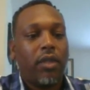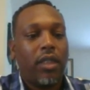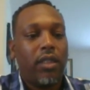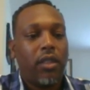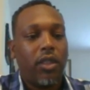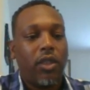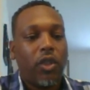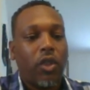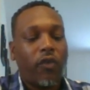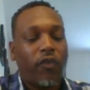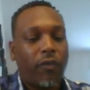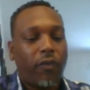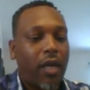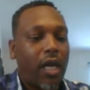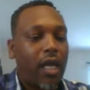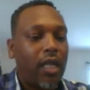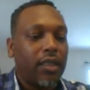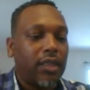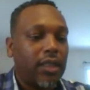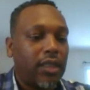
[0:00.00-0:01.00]
these conservative
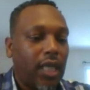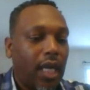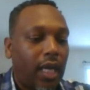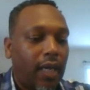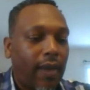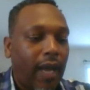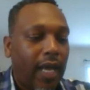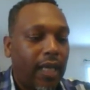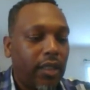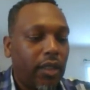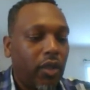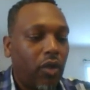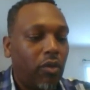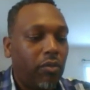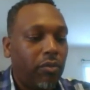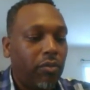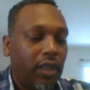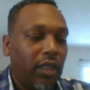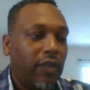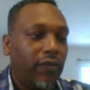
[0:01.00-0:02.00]
policies, I
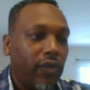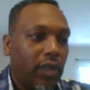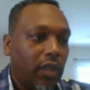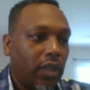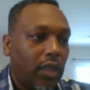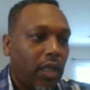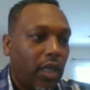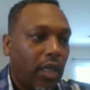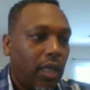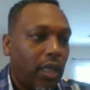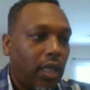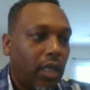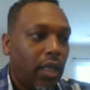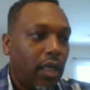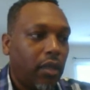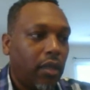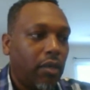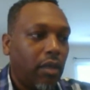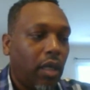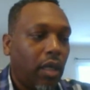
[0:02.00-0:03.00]
don't believe in
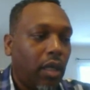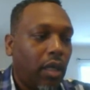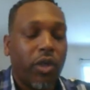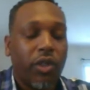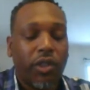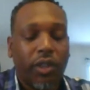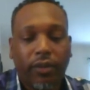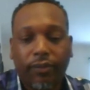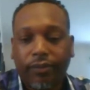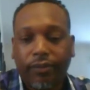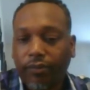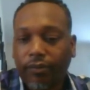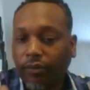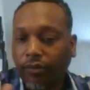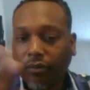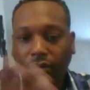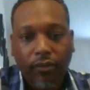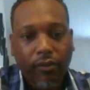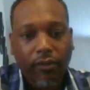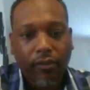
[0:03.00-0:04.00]
abortion.
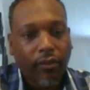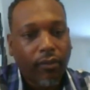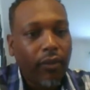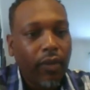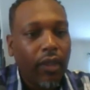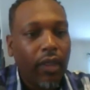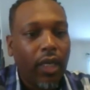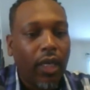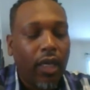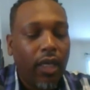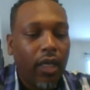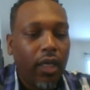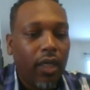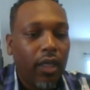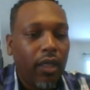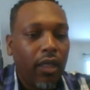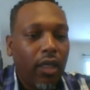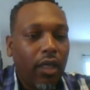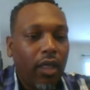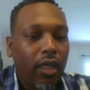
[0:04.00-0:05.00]

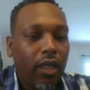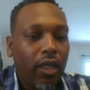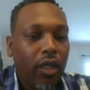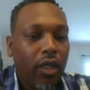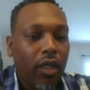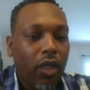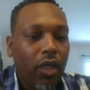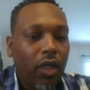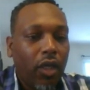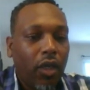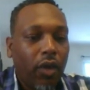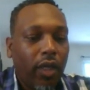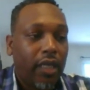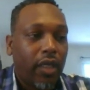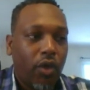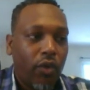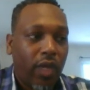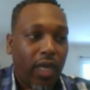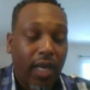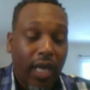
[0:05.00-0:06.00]
Uh, and
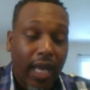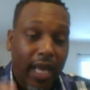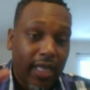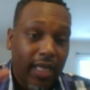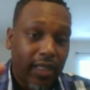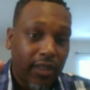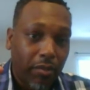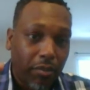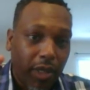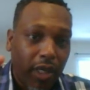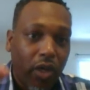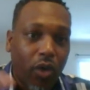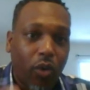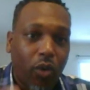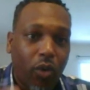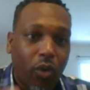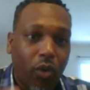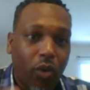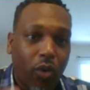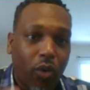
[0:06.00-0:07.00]
I know that as a
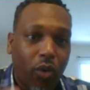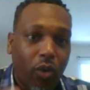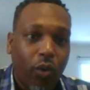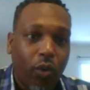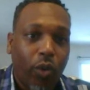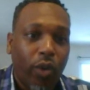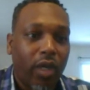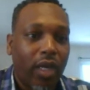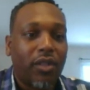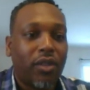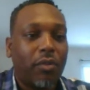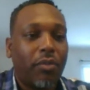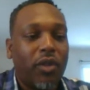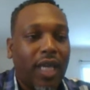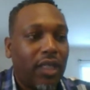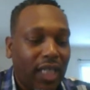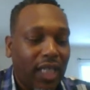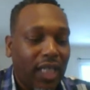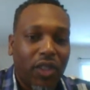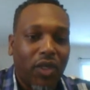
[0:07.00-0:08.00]
male, we're not supposed to have any
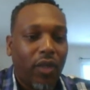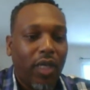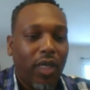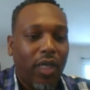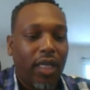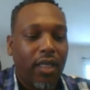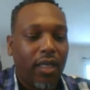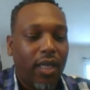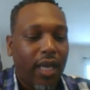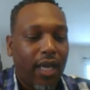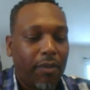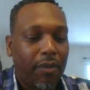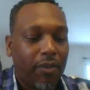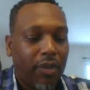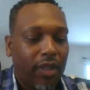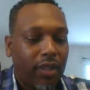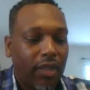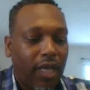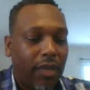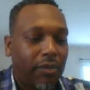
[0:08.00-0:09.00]
say so in that,
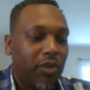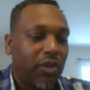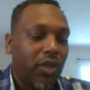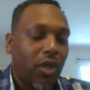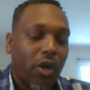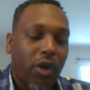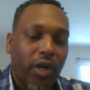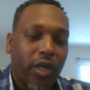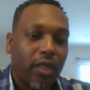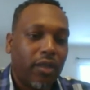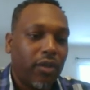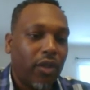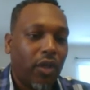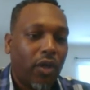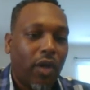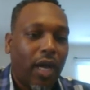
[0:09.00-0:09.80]
but I'm sorry,